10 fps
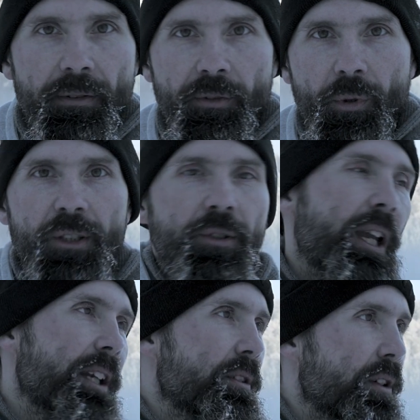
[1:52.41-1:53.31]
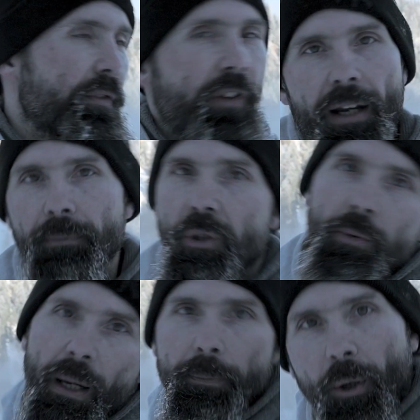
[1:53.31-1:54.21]
of the world to get into the frame, do
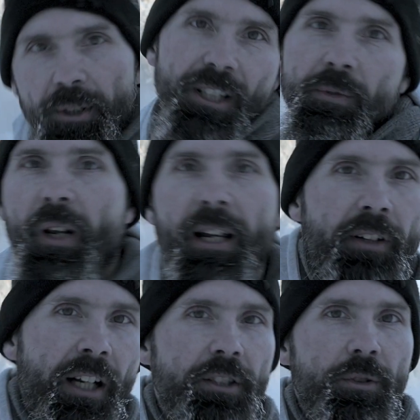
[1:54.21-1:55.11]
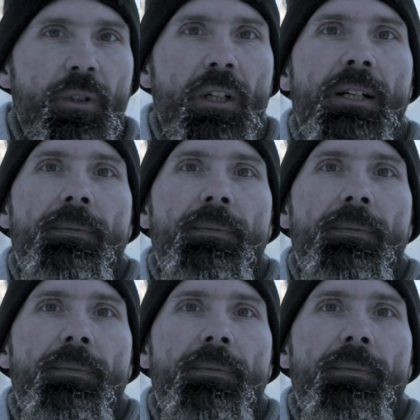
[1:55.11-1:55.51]
my posing, whatever I do,